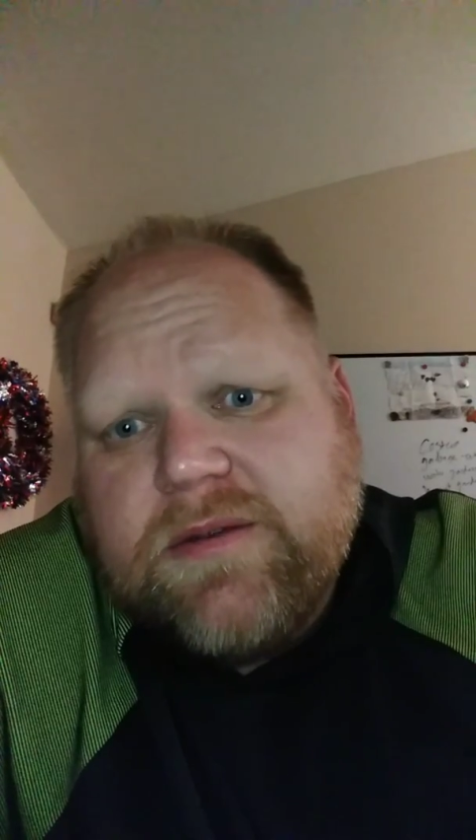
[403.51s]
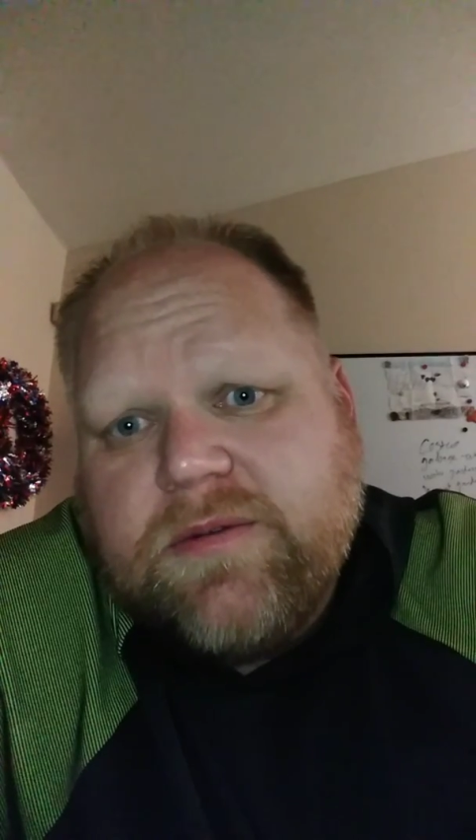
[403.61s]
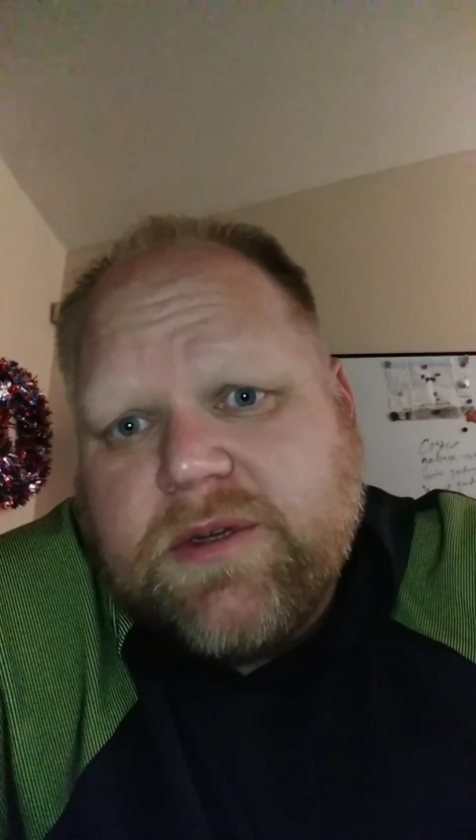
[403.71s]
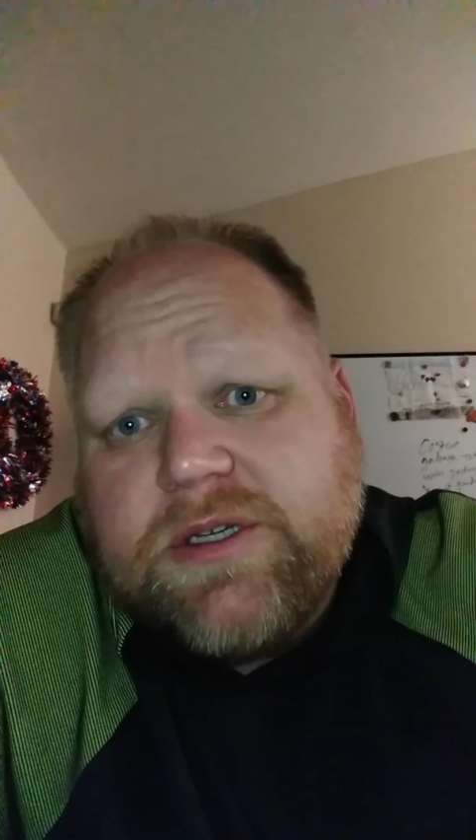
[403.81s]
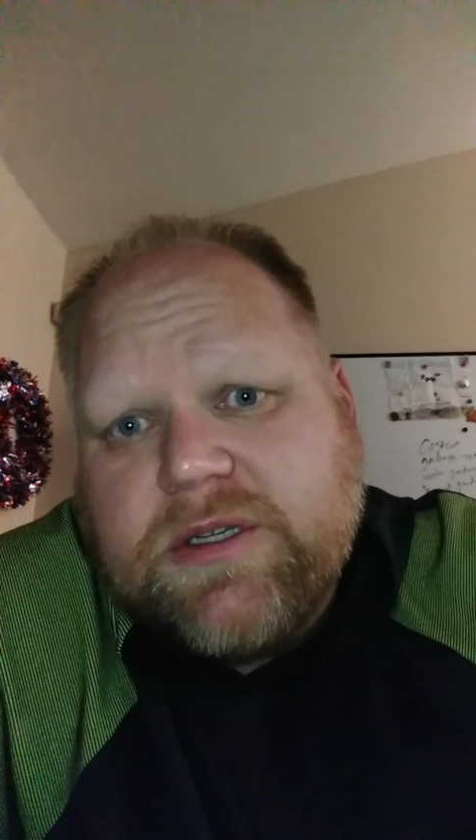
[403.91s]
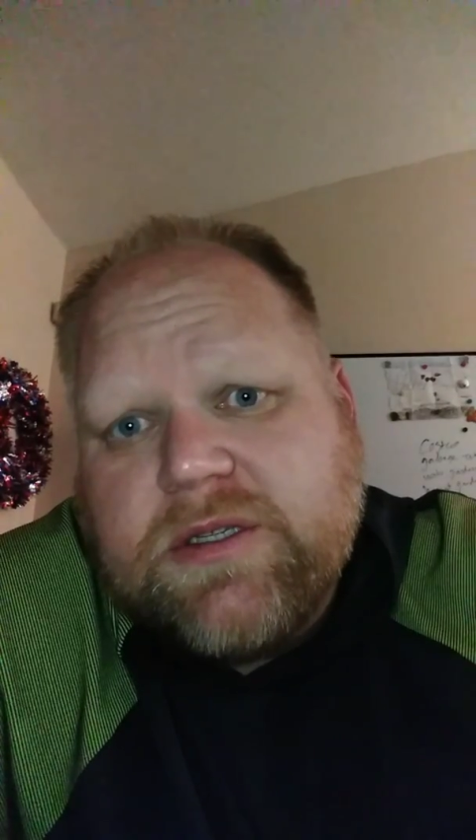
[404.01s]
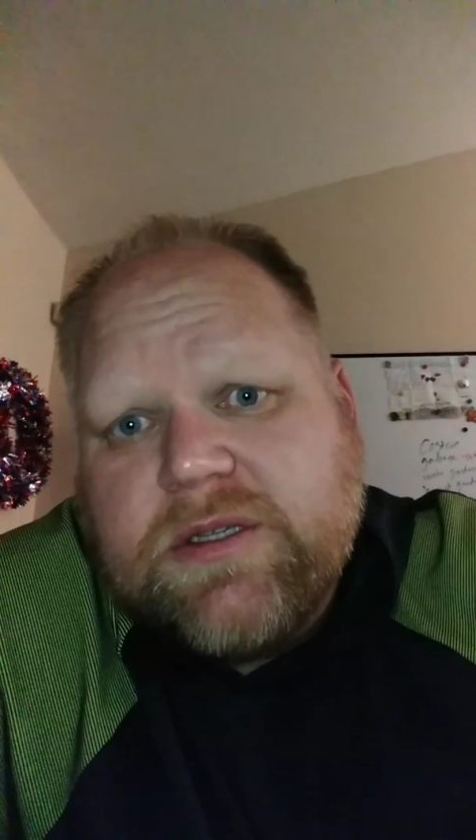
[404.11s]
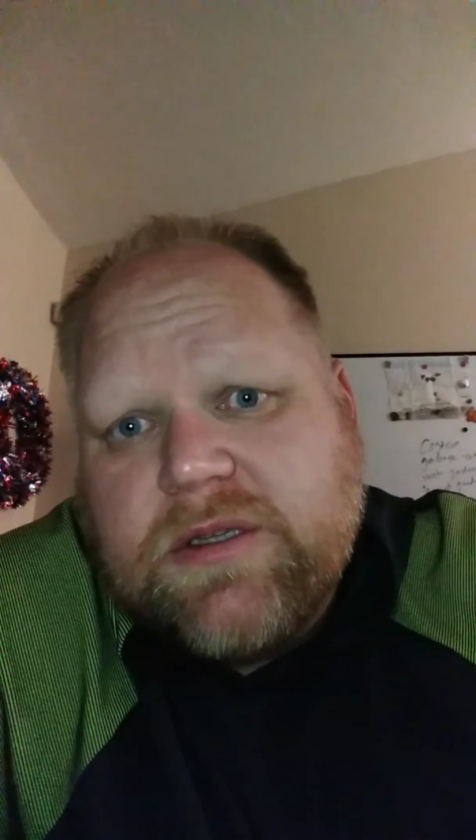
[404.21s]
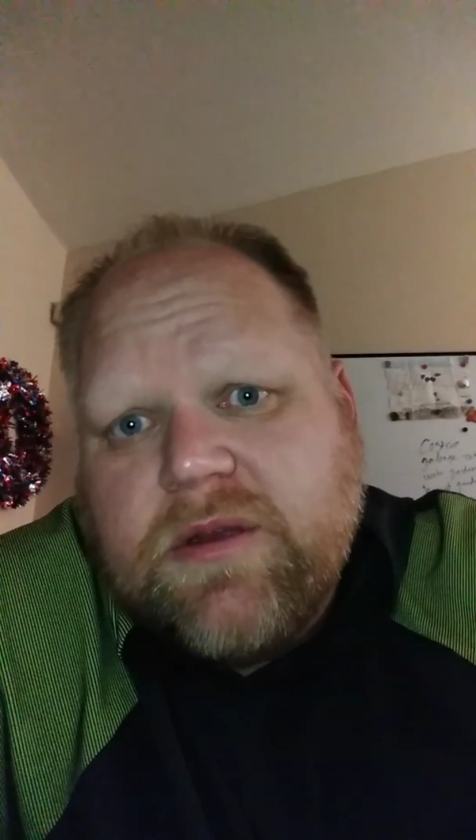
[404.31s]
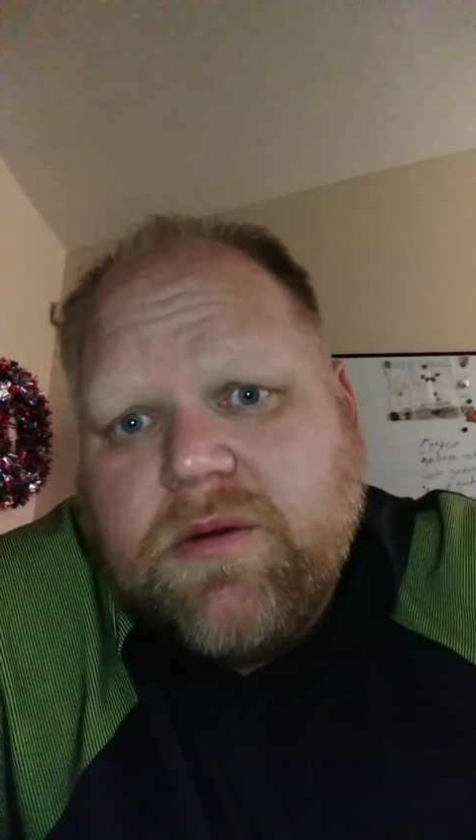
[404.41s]
which
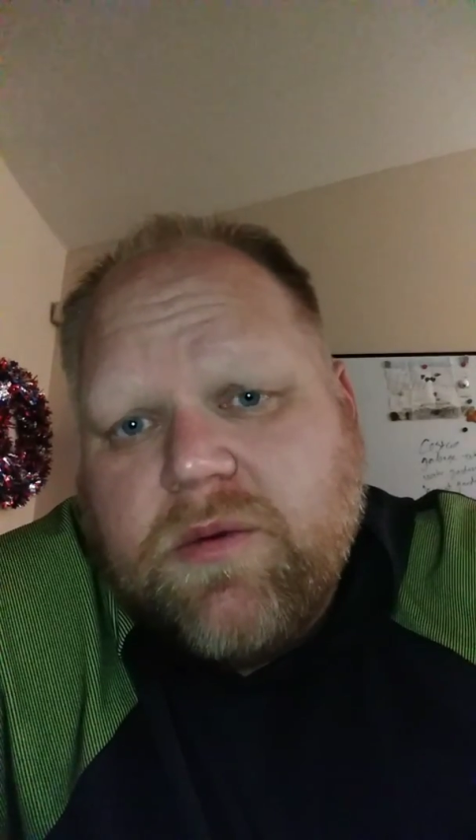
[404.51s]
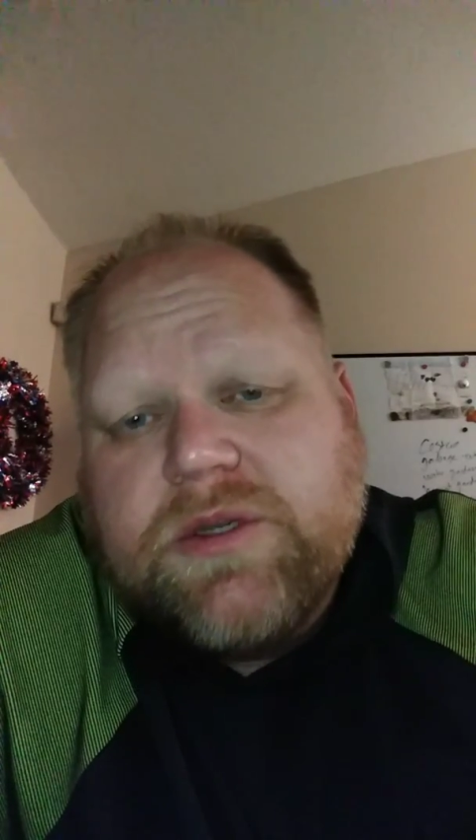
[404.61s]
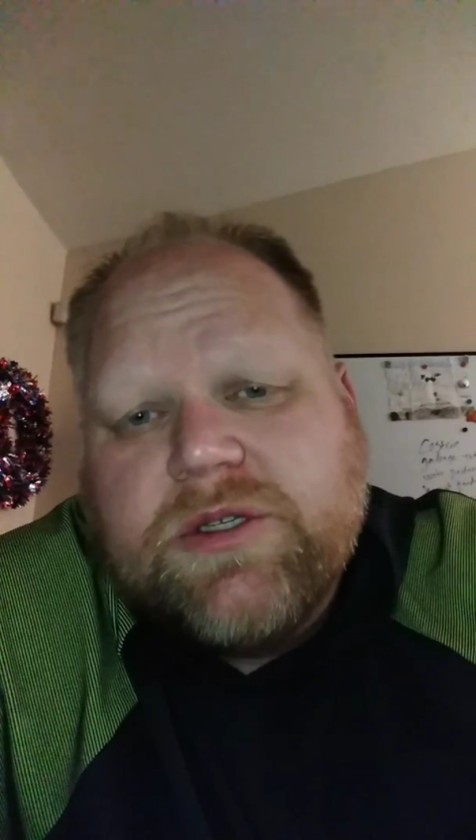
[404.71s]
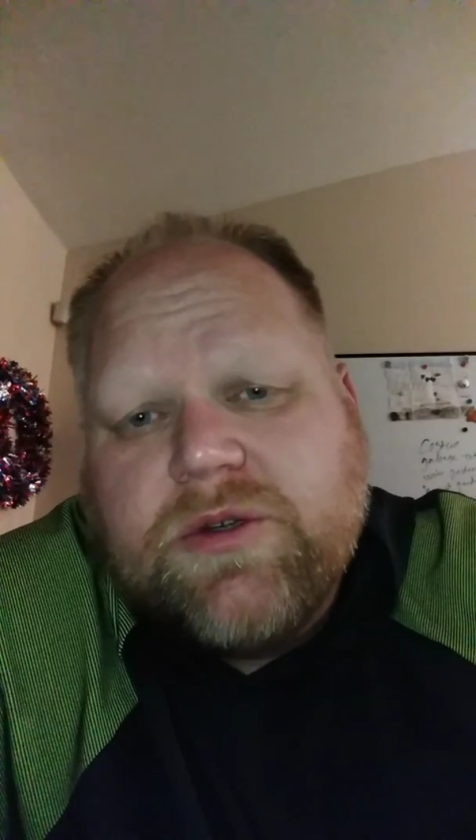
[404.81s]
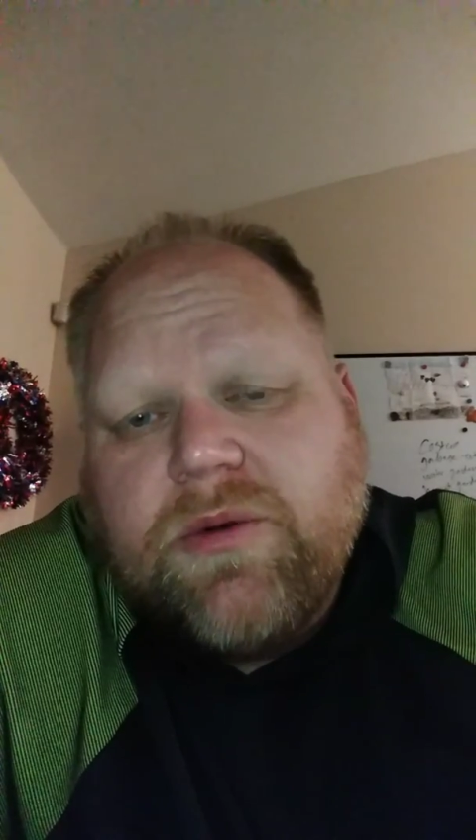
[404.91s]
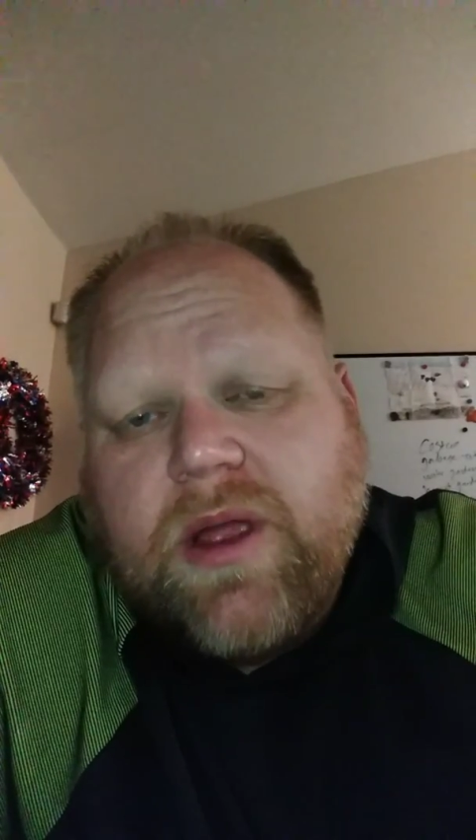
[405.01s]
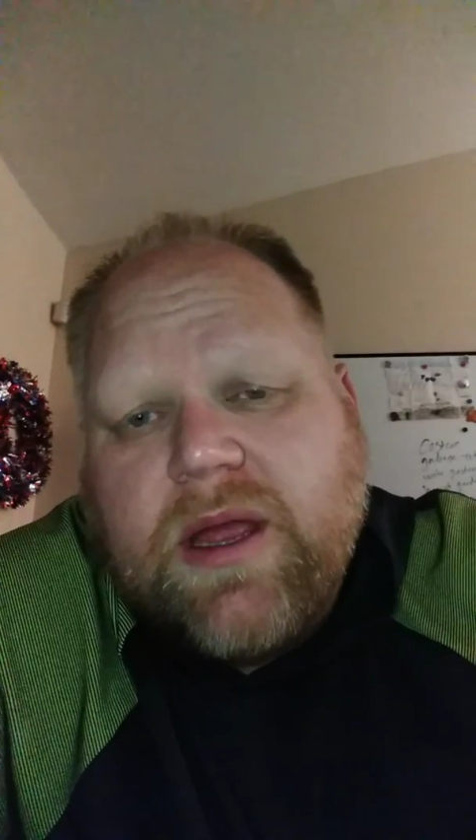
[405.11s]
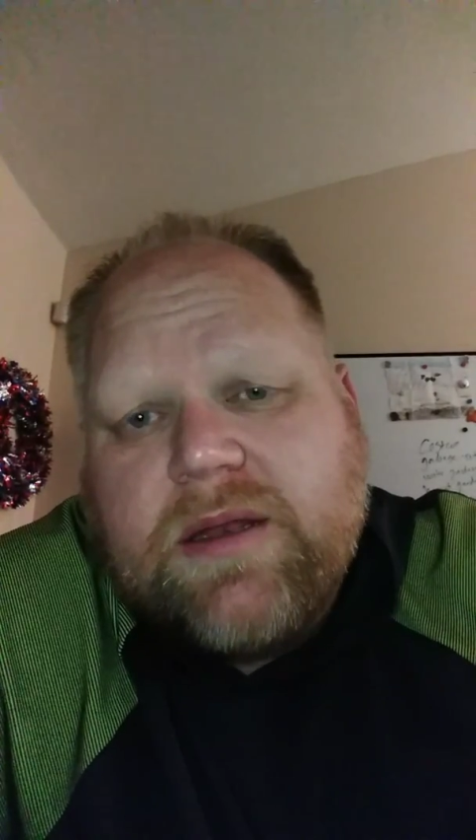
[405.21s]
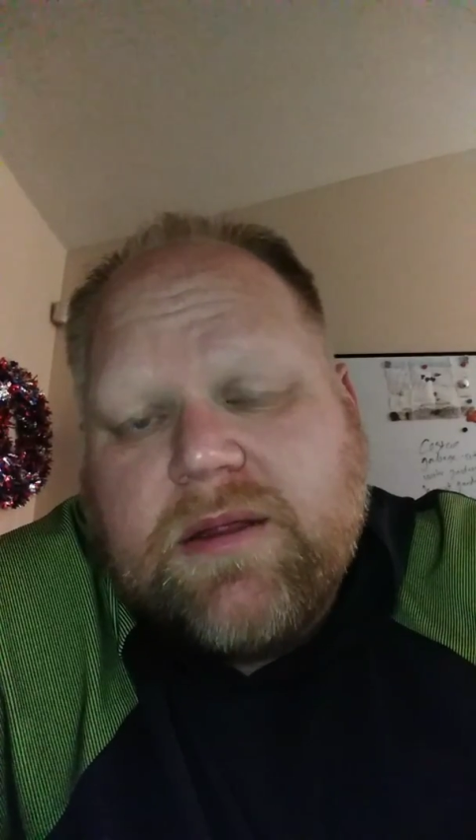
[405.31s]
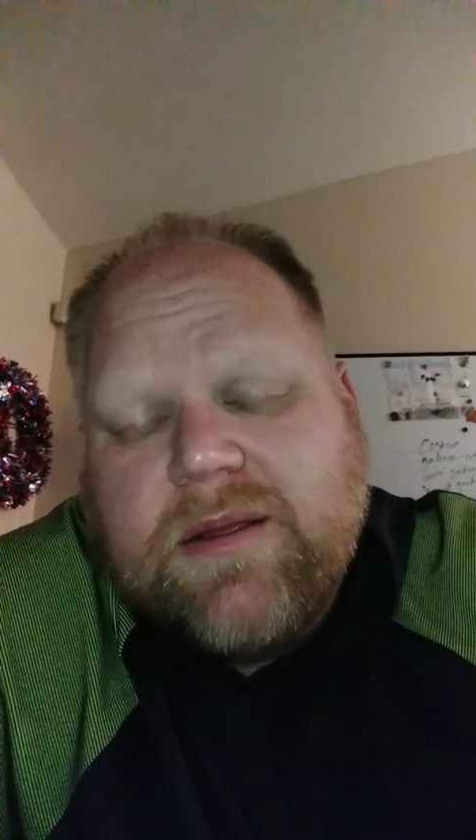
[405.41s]
is which is great,